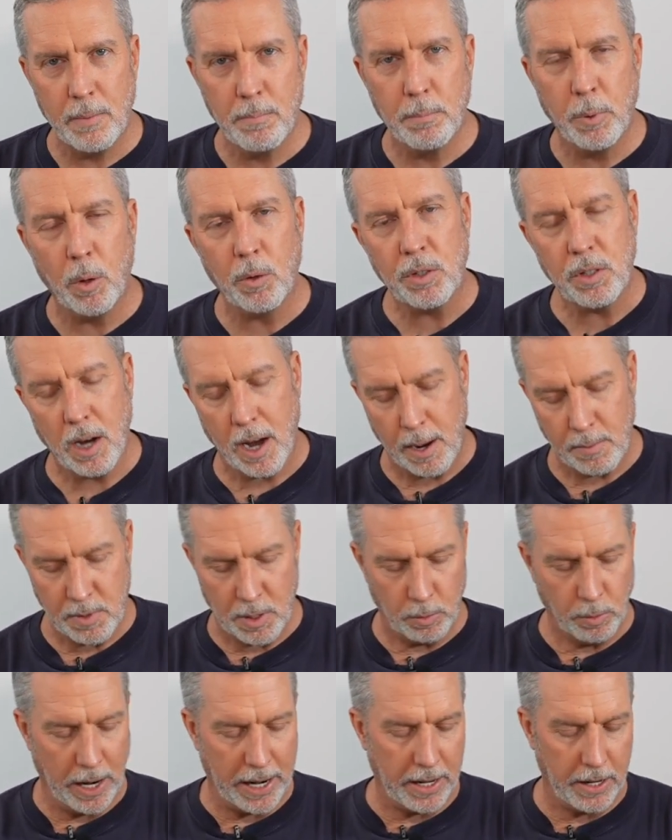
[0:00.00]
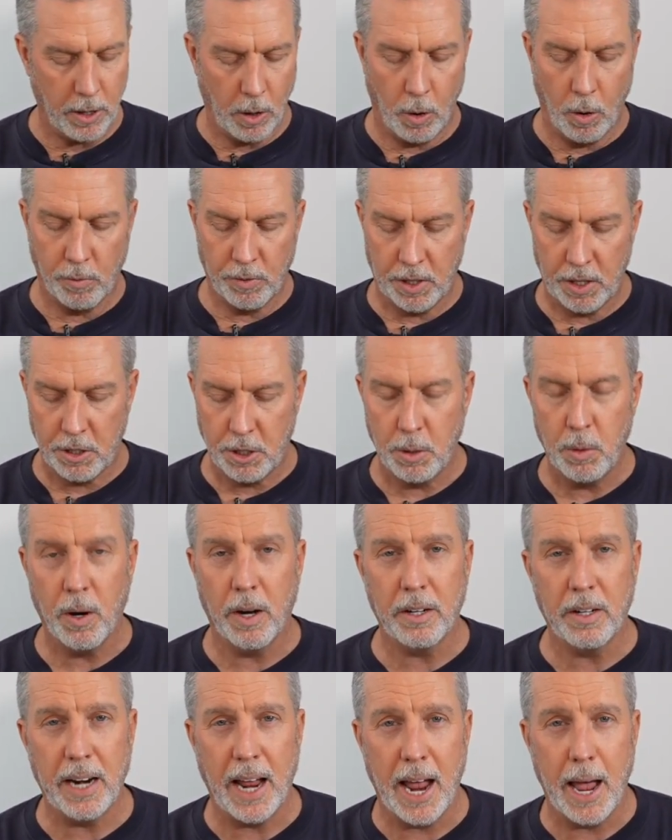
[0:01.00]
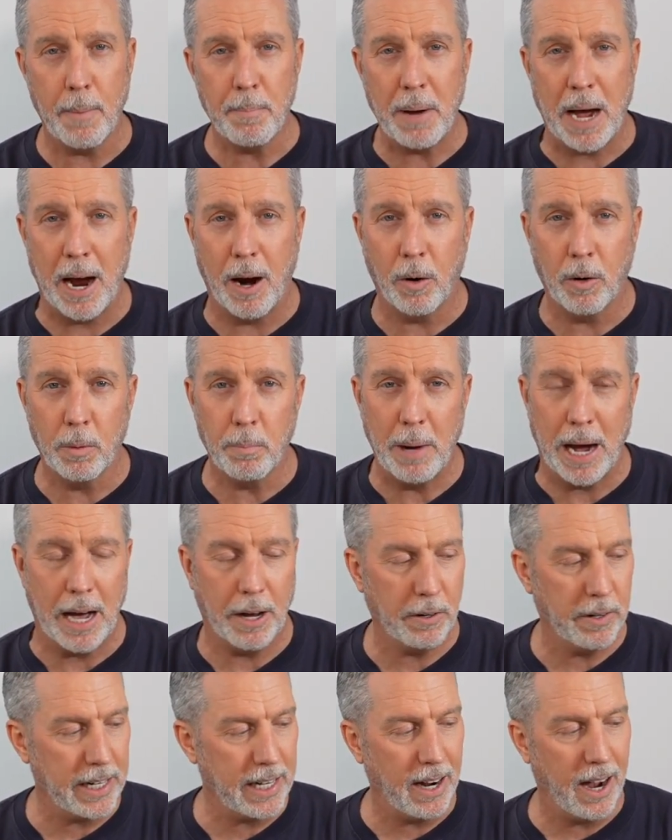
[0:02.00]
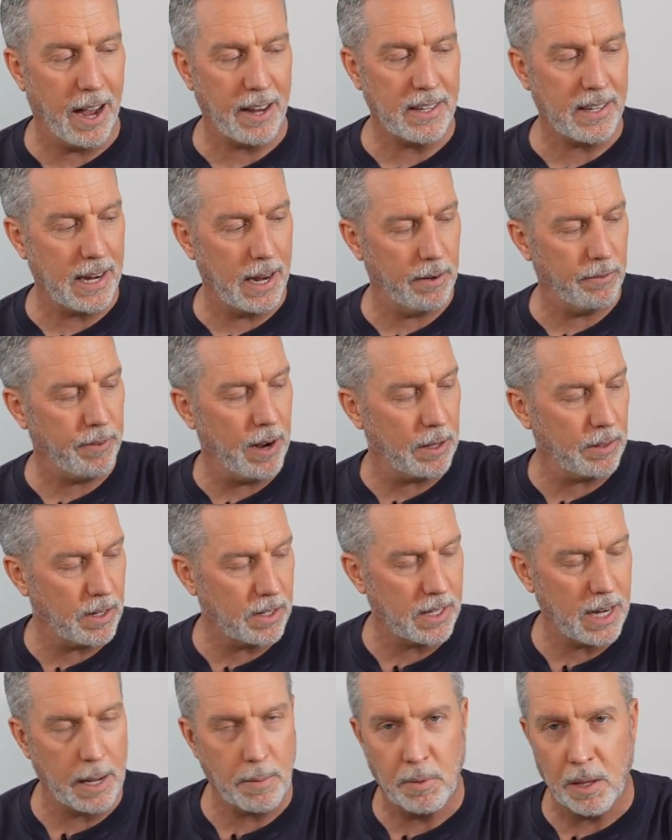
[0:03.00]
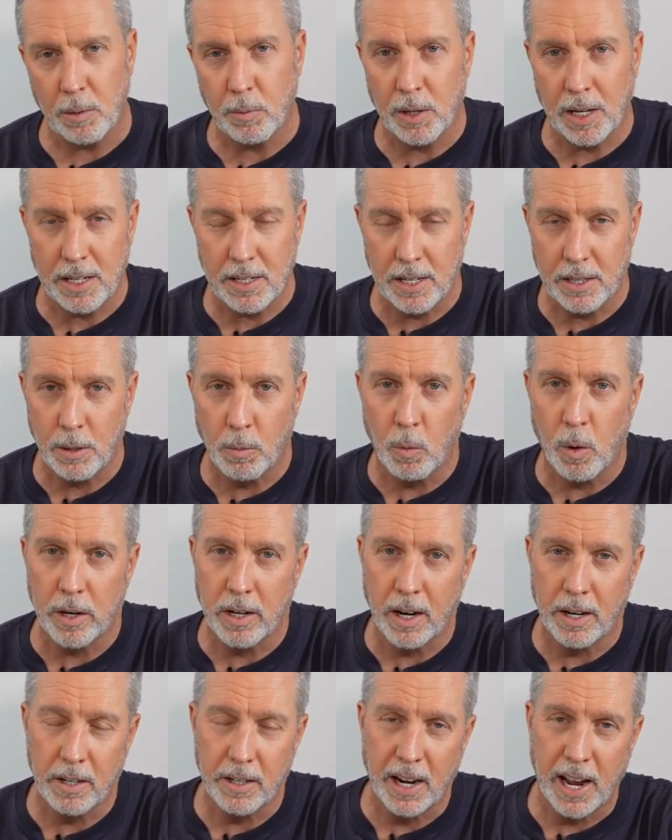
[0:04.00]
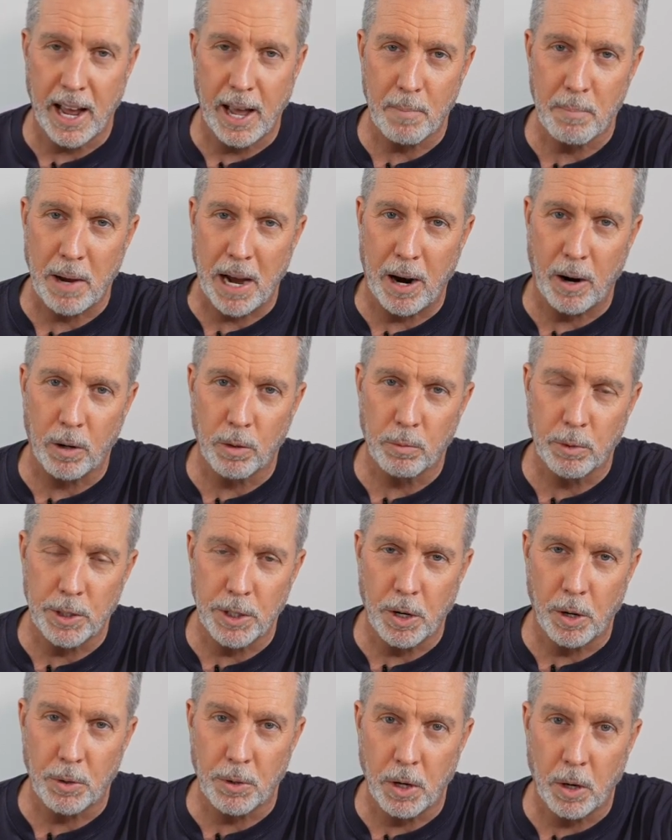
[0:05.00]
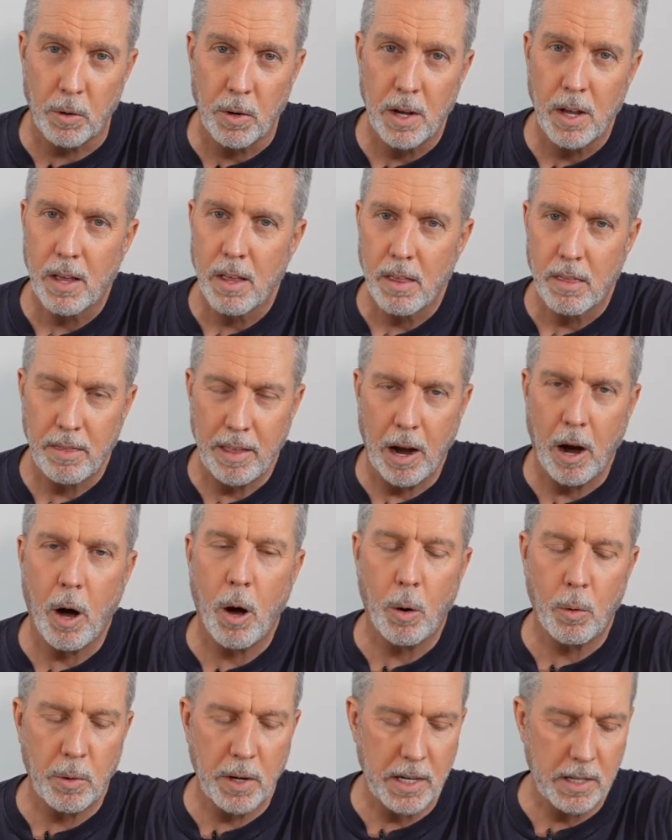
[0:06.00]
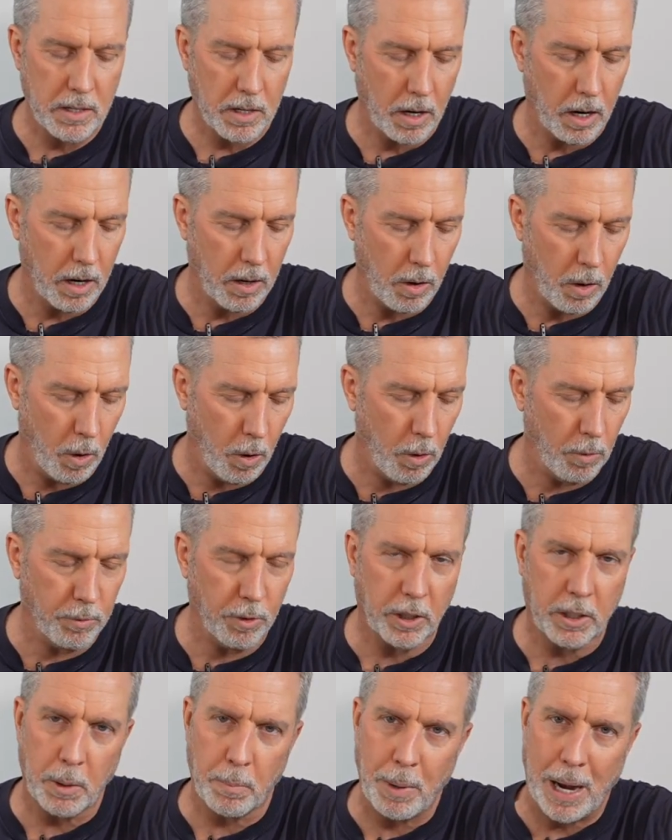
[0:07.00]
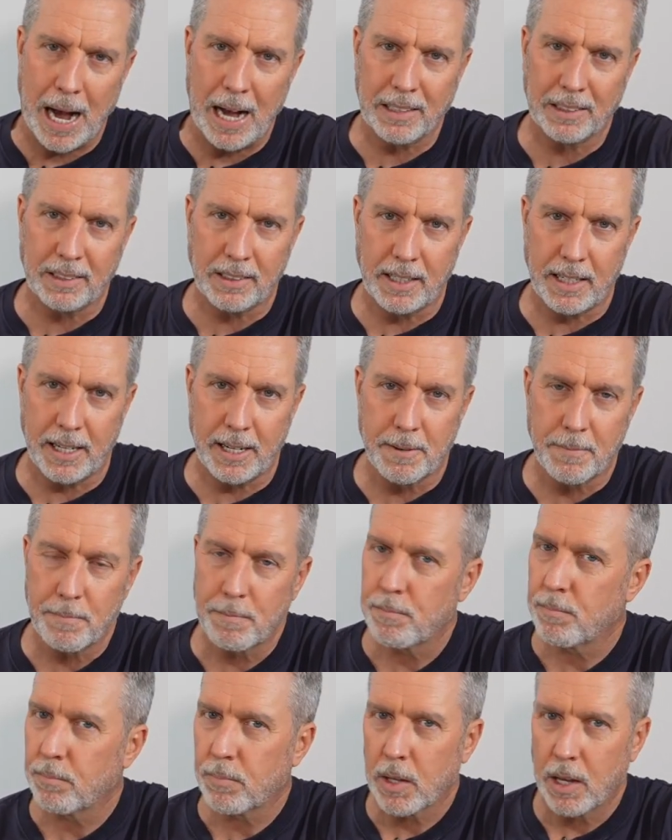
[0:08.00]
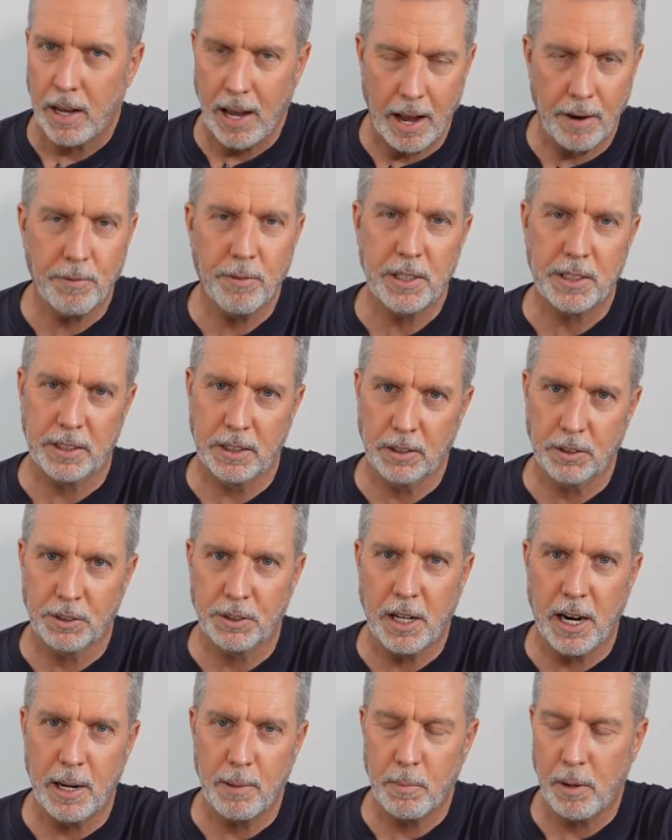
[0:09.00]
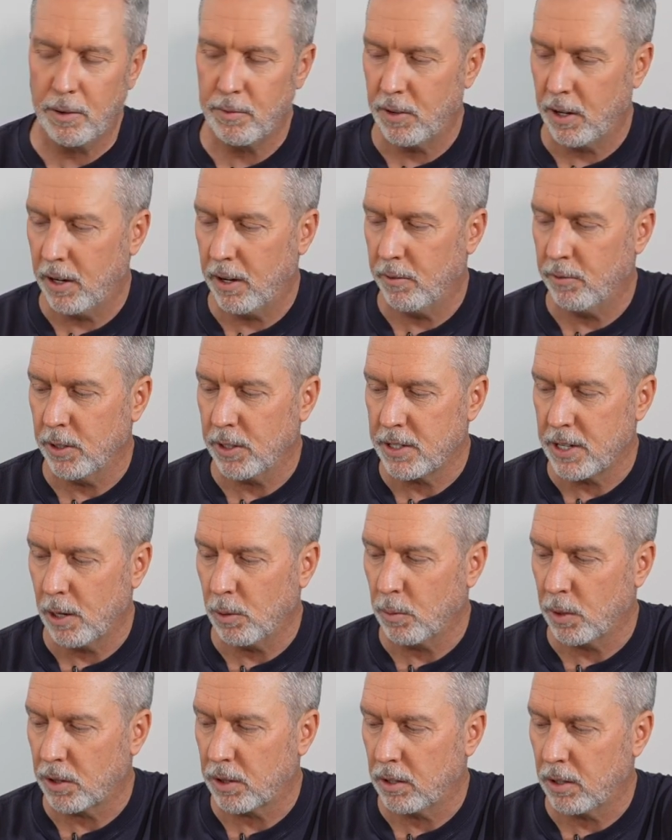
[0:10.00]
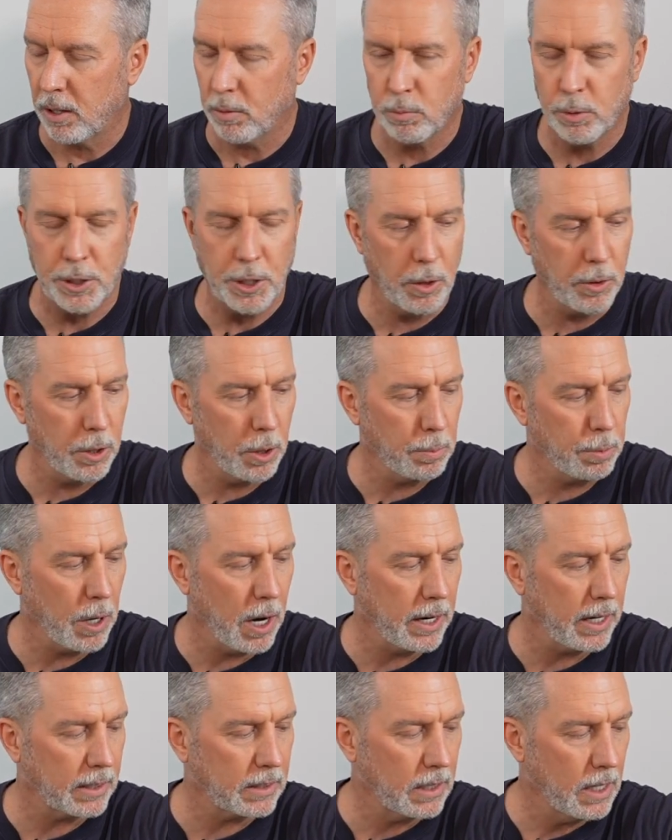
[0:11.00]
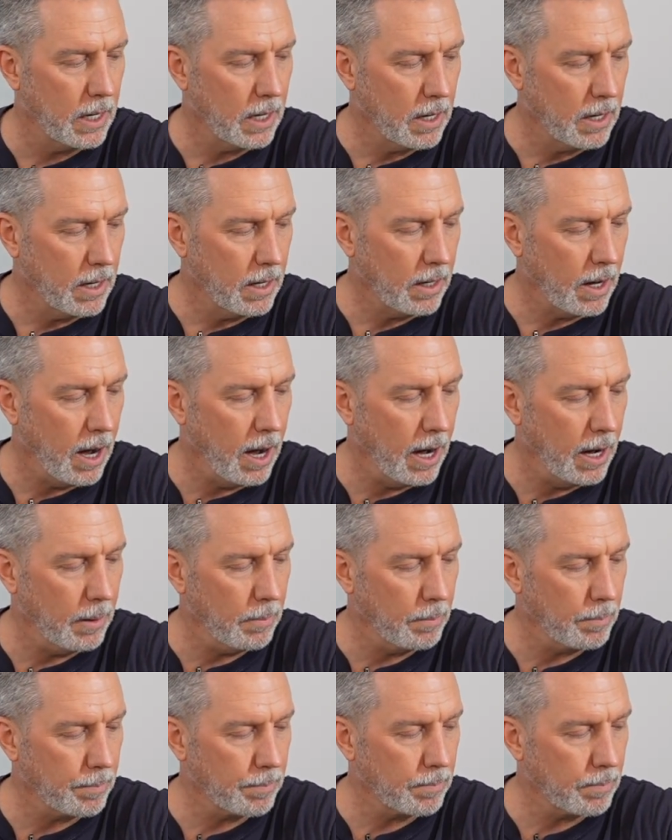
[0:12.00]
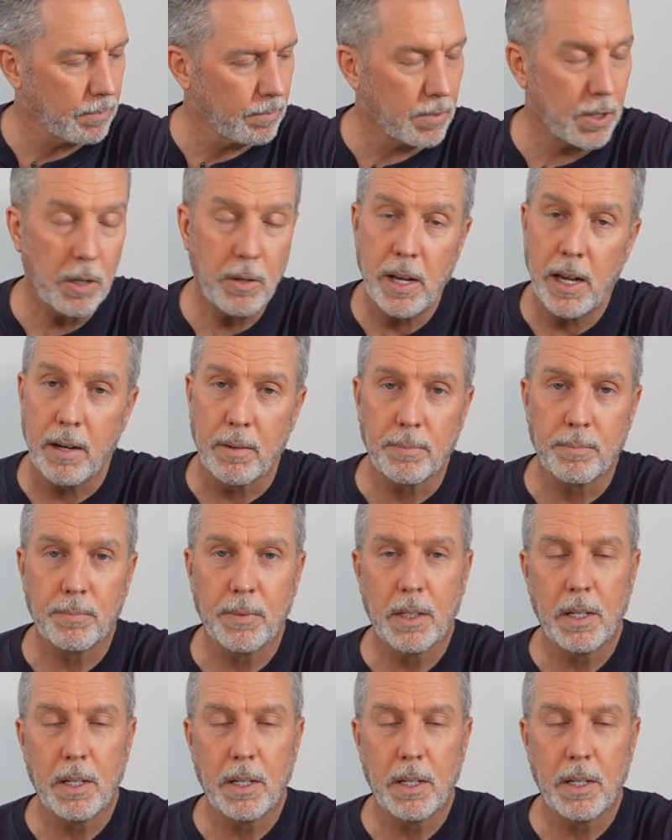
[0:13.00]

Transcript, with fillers: and both times it rated over the two hundred amp hour battery. I found the same thing when I did the one hundred amp hour Redodo. They always are over capacity every single time I've ever dealt with uh, Redodo products. Um, so yeah,